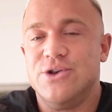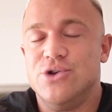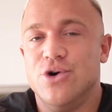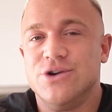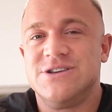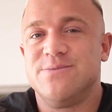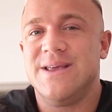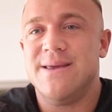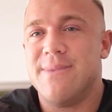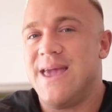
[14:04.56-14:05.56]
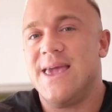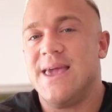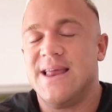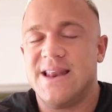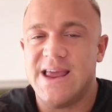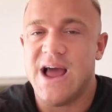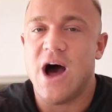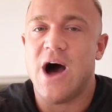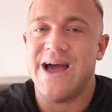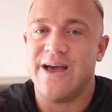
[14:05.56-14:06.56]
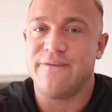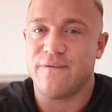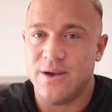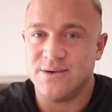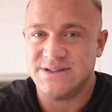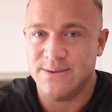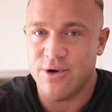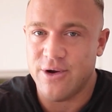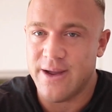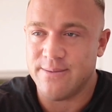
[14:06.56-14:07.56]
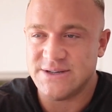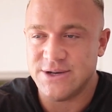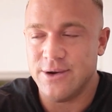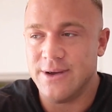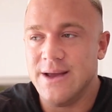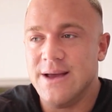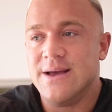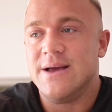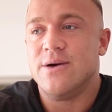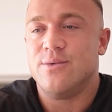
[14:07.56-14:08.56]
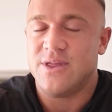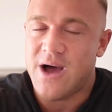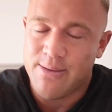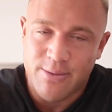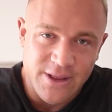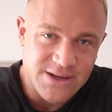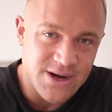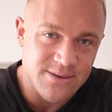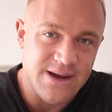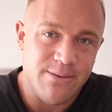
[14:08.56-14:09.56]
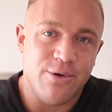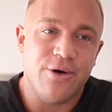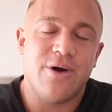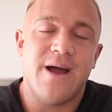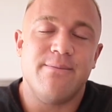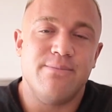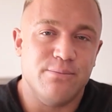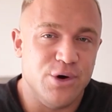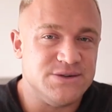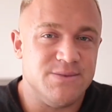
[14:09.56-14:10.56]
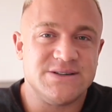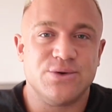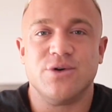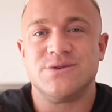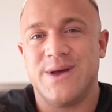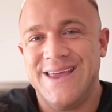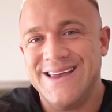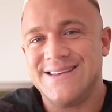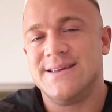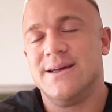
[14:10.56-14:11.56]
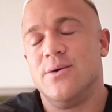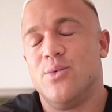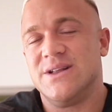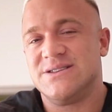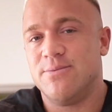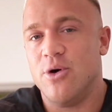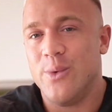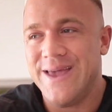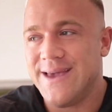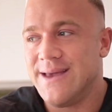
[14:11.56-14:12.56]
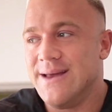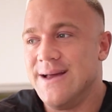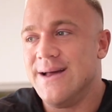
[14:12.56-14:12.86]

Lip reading: notably making it a higher frequency program. So with the hyperbolic time chamber program, most muscle groups were hit once per week.